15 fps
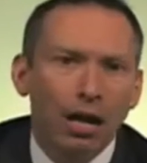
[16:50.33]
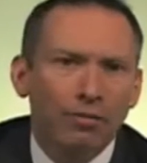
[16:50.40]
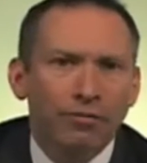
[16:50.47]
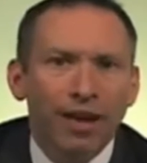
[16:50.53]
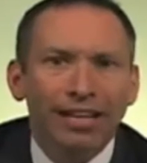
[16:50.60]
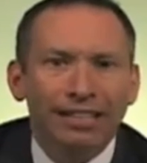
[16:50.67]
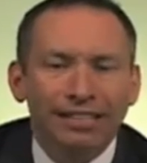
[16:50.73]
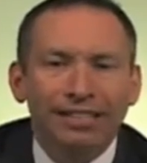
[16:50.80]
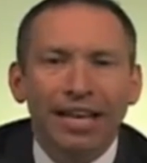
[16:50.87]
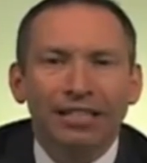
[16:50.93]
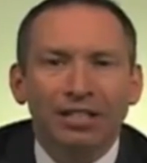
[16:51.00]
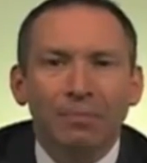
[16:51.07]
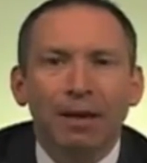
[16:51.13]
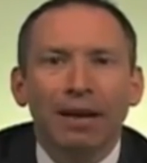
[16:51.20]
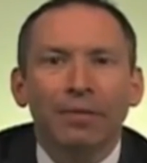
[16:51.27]
In fact, it's
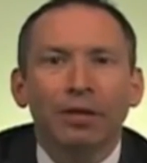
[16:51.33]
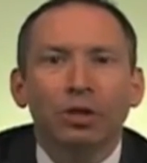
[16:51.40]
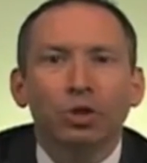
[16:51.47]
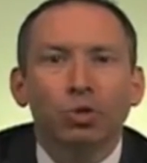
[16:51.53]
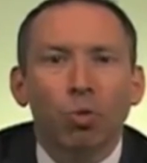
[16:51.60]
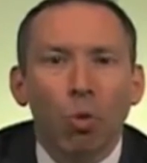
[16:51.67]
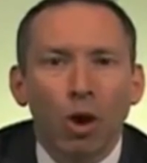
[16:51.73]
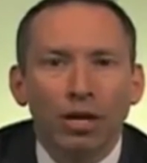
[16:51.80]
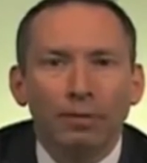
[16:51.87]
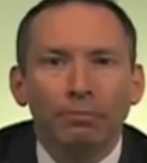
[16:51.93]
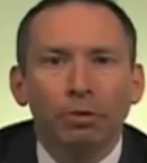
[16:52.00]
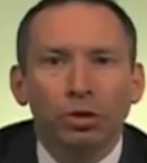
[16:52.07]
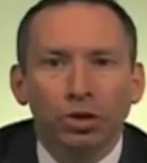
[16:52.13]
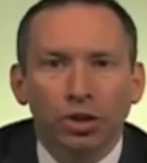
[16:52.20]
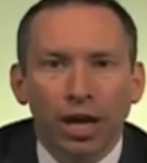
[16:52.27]
estimated that
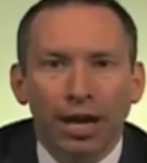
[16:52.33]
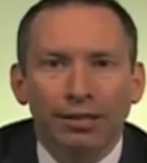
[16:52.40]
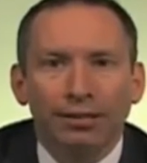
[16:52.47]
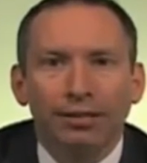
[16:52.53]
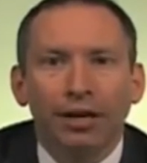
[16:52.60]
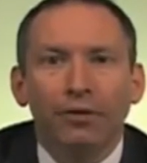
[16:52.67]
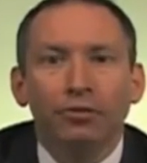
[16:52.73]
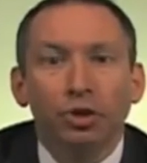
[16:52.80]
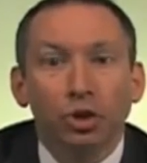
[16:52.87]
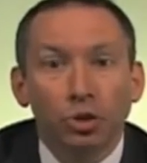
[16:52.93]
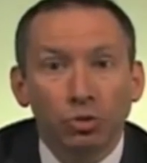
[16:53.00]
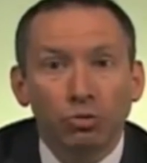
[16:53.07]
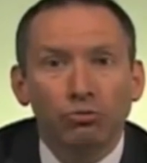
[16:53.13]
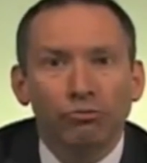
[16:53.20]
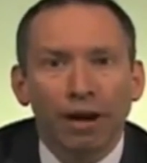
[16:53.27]
20% of
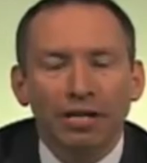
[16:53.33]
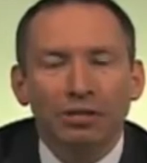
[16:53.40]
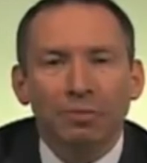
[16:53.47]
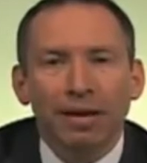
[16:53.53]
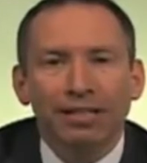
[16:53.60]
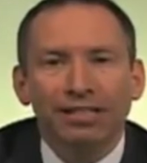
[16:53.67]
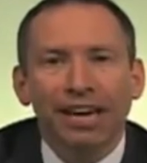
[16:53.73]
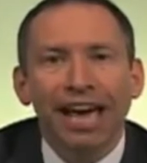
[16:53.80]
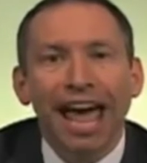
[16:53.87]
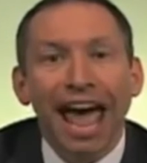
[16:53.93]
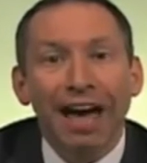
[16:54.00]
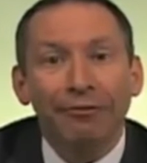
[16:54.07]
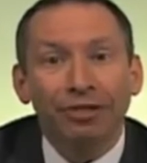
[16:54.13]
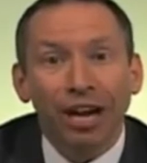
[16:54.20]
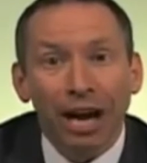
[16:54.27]
student resumes
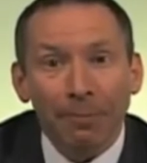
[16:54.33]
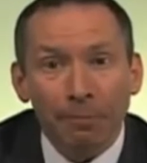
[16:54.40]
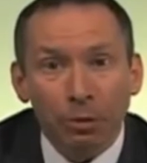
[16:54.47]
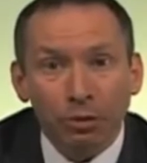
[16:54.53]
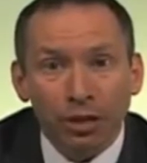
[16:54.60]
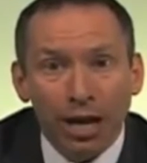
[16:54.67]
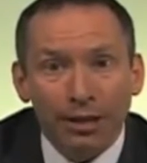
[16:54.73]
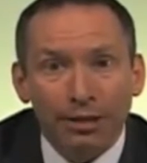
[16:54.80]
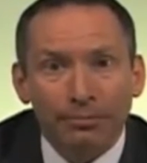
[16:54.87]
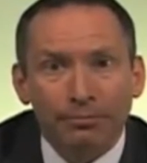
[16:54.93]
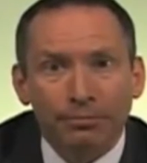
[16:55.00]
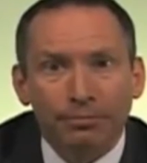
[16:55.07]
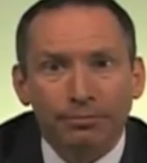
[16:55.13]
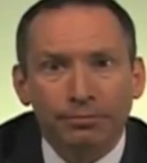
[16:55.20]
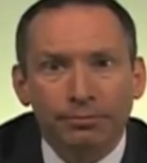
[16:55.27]
have typos on them.
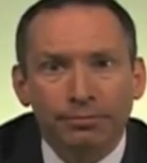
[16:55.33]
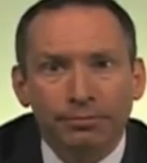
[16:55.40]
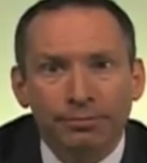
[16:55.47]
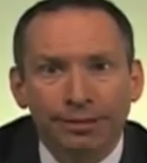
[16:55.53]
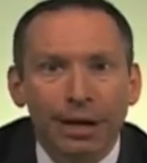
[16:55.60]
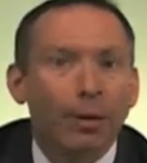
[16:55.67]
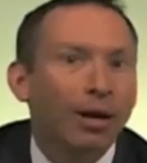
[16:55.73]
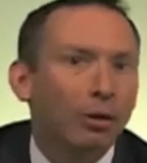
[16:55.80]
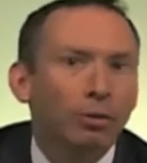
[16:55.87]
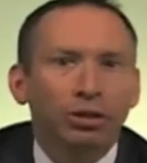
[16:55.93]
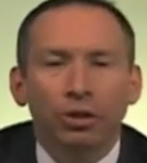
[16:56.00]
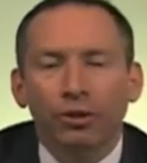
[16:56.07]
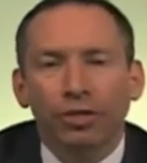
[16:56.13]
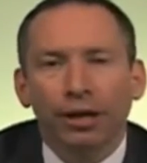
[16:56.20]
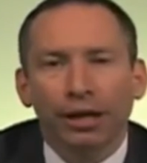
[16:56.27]
Now, I know
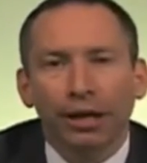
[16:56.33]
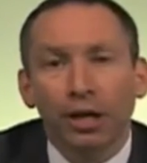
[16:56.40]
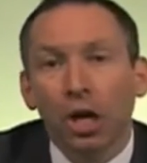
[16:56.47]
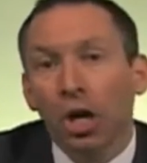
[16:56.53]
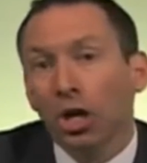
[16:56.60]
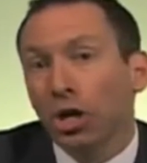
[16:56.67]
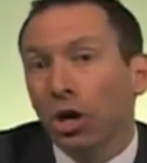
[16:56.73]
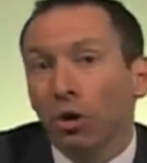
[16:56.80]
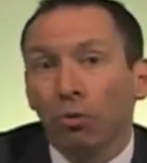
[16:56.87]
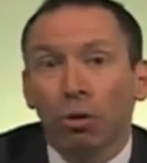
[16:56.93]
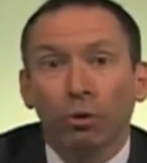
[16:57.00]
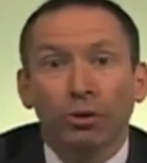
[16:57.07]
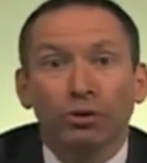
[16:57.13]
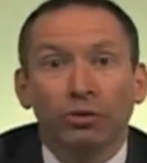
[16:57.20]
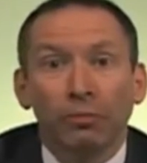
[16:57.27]
what you're thinking. No
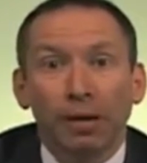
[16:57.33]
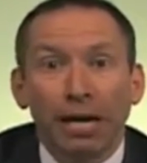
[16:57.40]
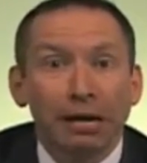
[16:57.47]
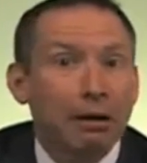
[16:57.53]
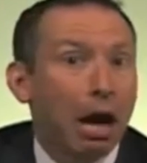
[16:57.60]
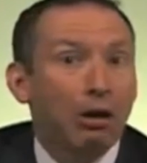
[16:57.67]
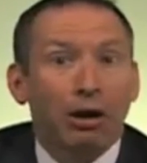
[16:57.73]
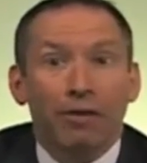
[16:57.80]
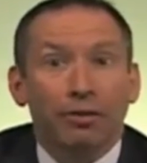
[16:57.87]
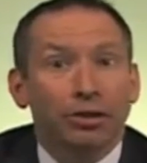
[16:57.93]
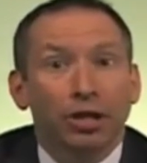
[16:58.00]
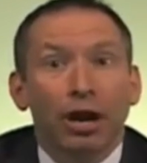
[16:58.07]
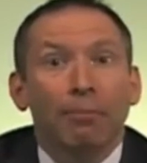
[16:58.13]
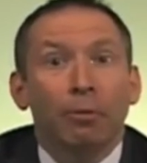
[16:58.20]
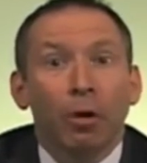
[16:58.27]
worries for me, I don't have a
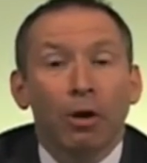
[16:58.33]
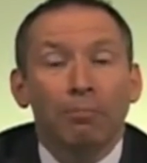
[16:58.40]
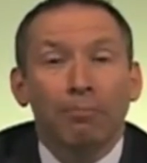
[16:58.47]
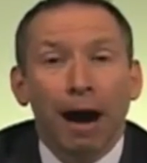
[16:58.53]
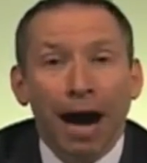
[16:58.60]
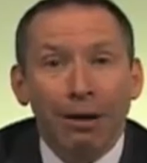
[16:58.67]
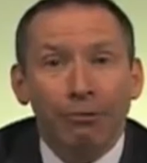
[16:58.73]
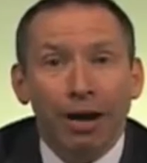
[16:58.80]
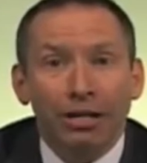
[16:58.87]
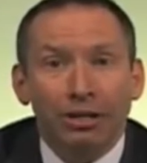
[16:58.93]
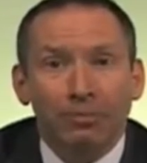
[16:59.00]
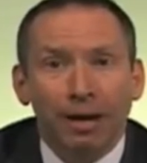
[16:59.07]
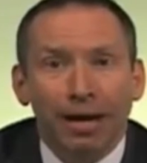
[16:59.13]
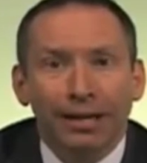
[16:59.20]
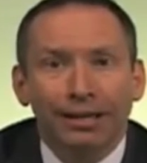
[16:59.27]
typo on my
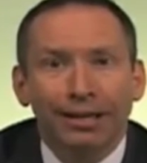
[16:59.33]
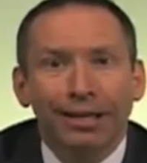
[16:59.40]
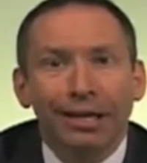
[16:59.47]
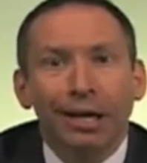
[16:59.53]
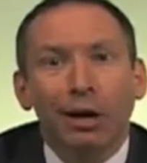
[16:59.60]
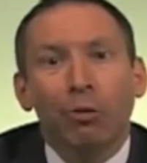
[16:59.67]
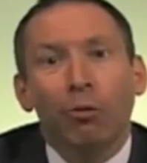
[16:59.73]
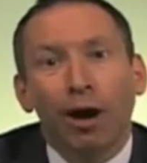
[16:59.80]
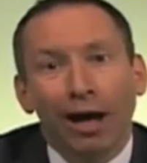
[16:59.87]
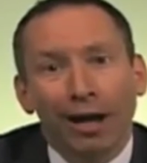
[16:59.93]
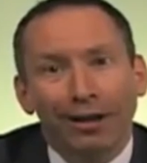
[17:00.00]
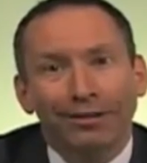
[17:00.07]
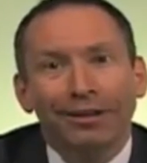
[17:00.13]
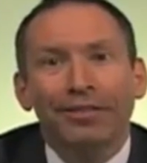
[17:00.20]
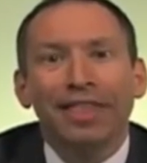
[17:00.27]
resume.
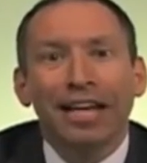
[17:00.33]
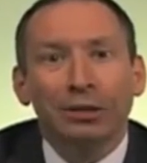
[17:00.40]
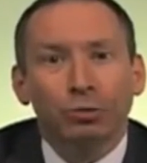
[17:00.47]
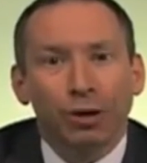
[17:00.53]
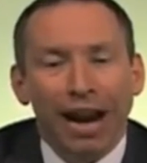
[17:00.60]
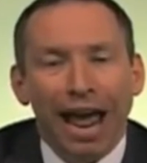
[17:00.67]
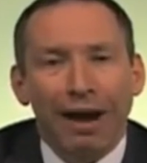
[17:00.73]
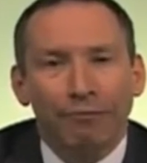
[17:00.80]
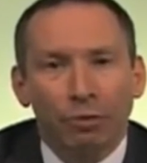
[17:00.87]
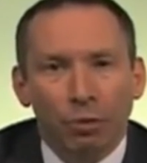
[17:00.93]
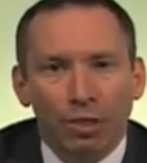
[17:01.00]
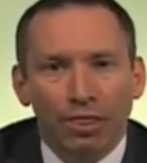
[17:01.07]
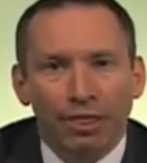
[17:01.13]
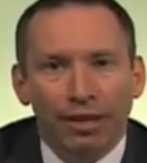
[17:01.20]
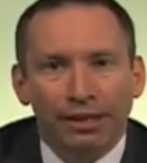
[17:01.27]
Well, that's what
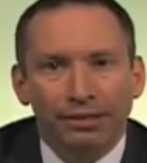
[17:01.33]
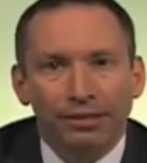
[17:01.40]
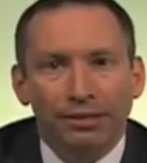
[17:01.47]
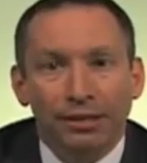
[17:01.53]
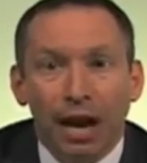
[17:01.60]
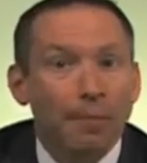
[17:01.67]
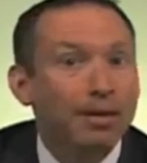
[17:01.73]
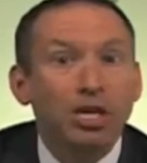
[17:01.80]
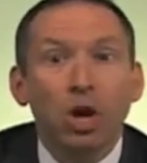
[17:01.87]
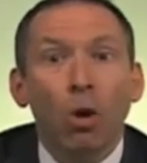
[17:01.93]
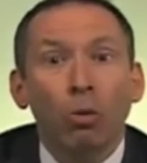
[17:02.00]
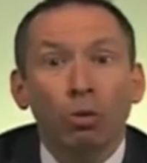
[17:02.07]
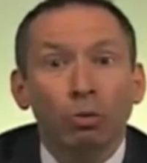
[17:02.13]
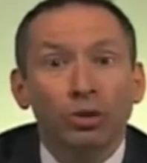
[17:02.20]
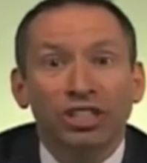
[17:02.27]
everyone thinks. I mean, no
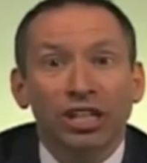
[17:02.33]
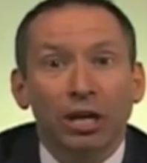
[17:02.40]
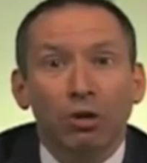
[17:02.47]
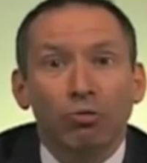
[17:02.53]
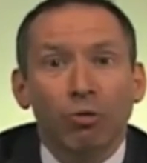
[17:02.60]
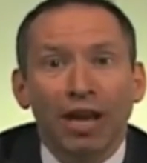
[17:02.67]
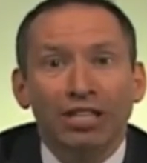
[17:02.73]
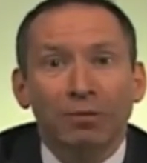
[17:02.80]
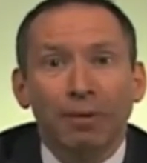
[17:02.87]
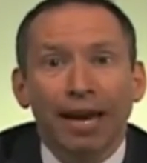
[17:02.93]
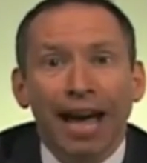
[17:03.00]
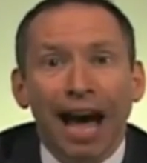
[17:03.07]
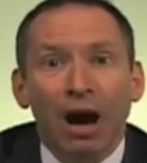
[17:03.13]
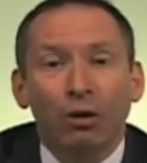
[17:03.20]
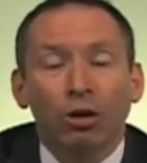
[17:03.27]
one would send a
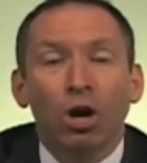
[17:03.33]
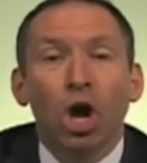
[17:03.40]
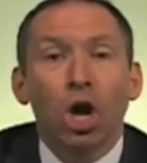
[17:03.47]
resume out